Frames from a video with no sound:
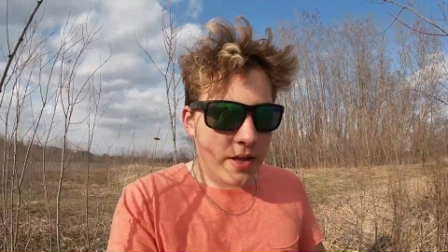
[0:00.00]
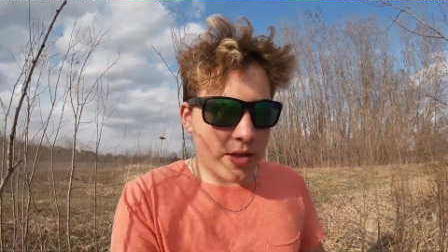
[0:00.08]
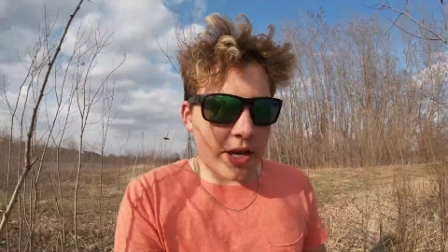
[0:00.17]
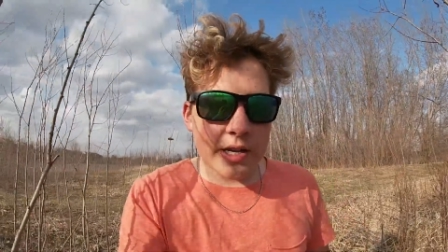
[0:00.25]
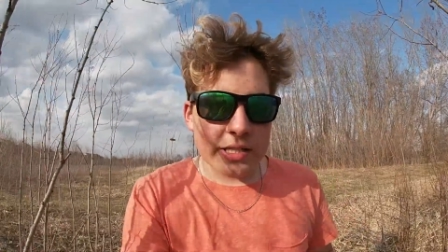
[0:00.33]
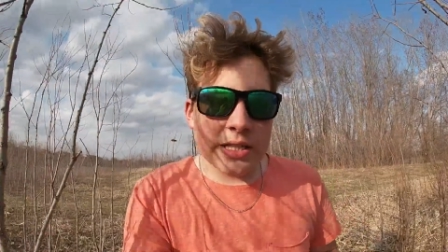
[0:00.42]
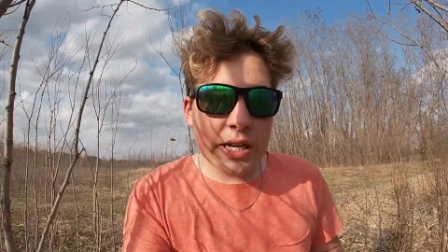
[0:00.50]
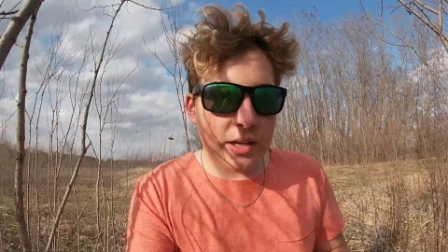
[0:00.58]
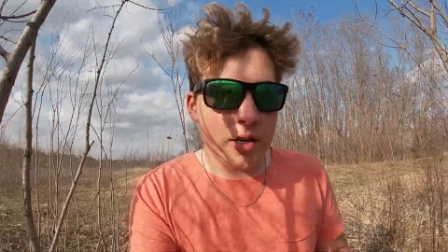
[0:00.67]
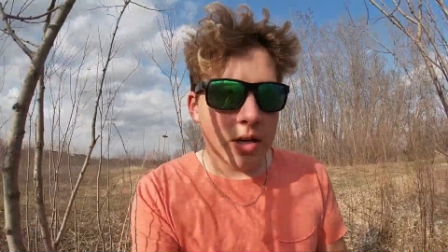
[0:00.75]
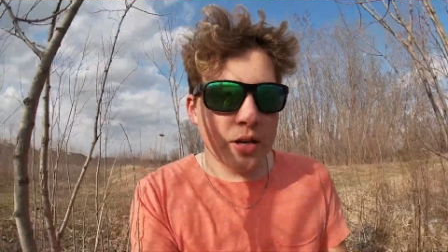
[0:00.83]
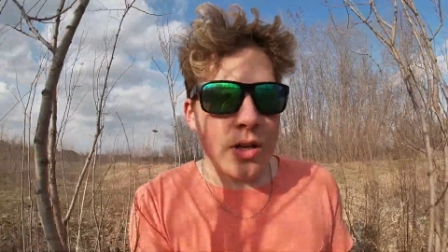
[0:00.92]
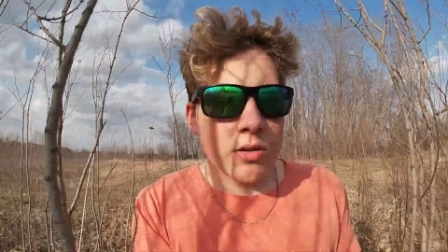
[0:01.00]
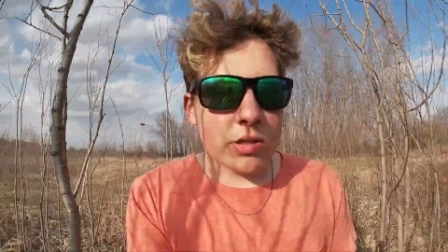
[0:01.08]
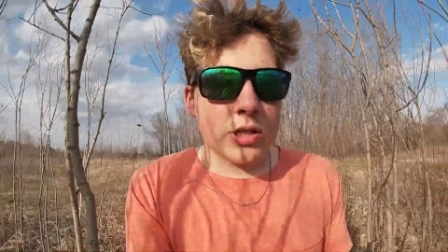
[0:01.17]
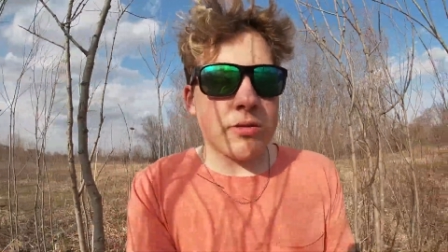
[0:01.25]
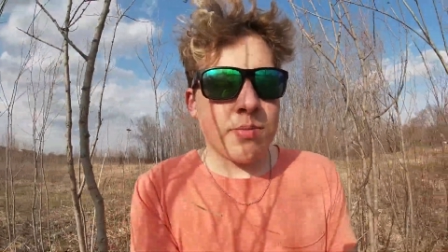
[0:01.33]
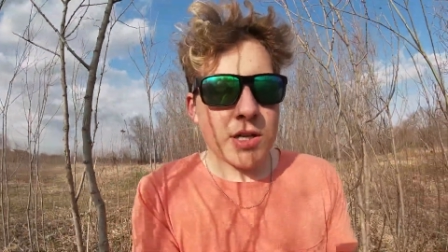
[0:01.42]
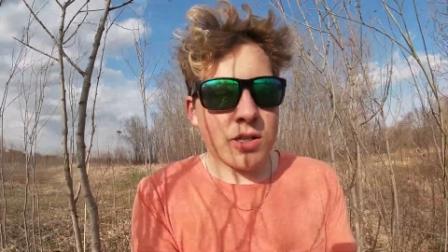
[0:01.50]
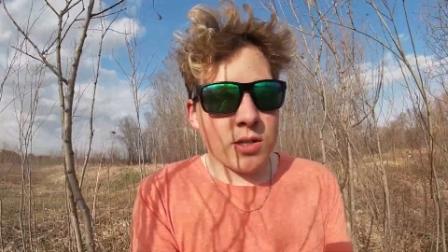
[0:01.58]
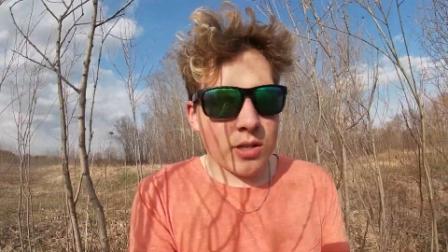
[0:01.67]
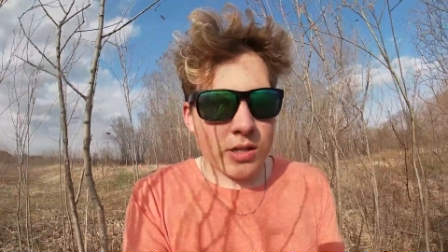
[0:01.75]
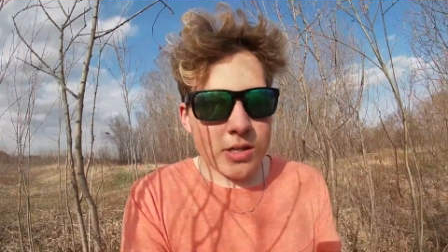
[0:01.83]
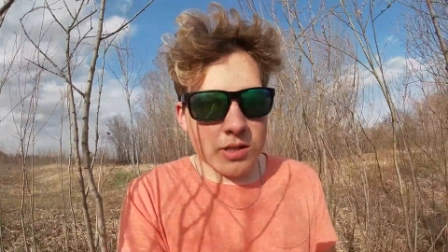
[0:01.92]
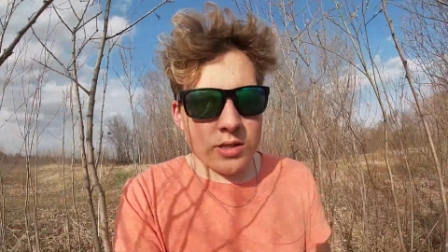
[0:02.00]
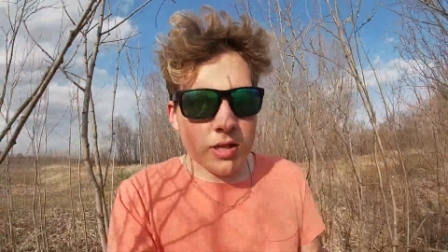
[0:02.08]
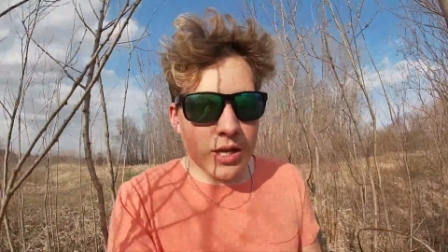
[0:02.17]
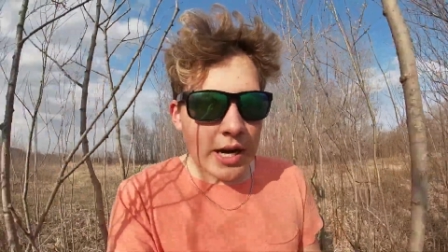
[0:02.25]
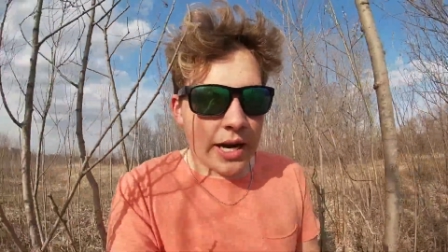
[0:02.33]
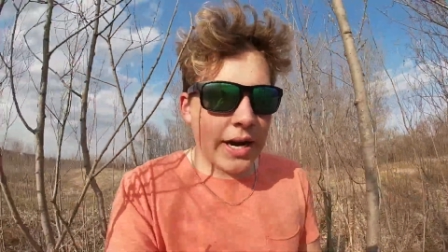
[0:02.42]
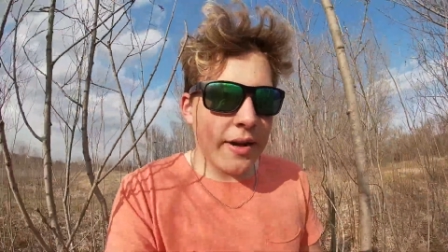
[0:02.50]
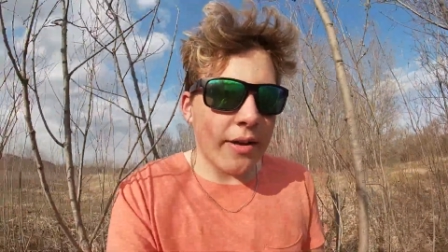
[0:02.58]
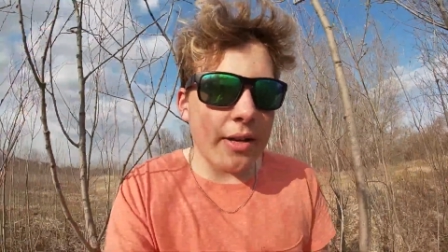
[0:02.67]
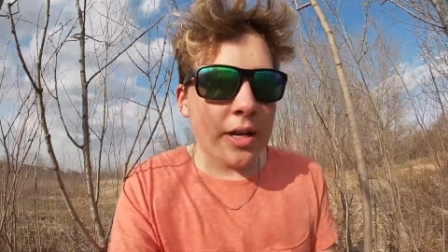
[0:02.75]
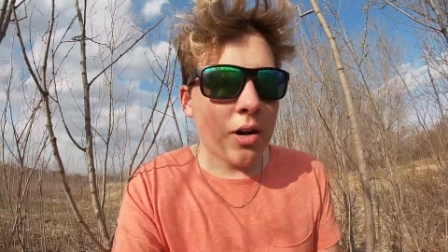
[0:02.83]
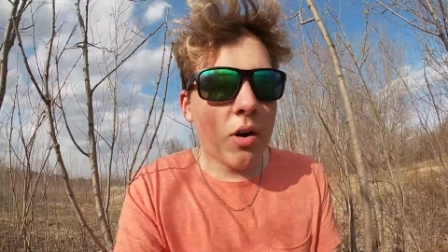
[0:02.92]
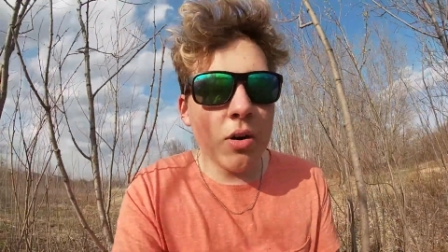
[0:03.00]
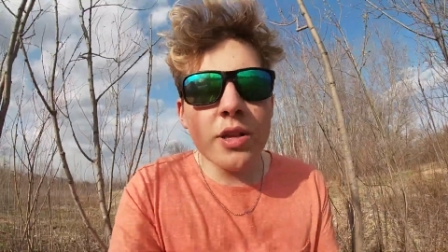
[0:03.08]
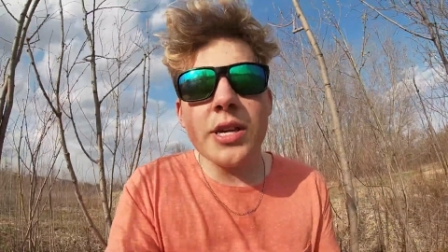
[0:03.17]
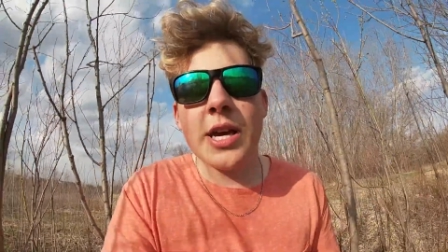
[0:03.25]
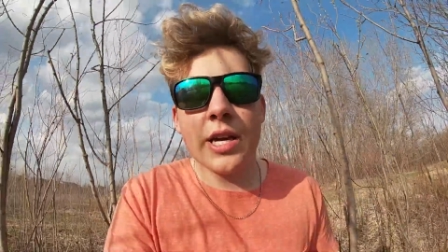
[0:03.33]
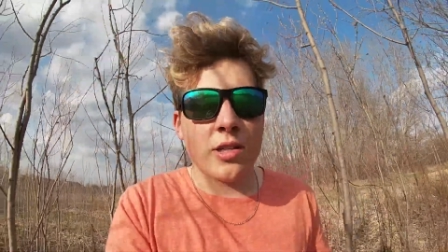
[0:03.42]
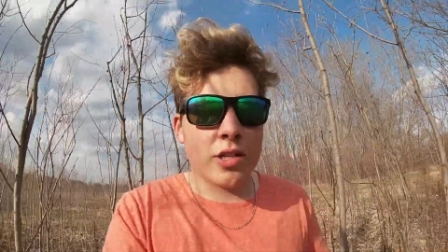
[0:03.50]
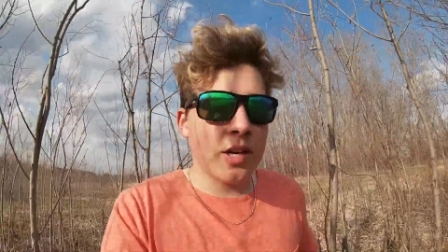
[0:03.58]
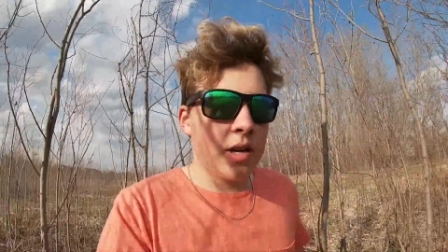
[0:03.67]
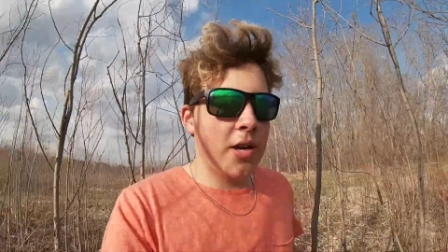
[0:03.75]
that's not good news, especially because I can only catch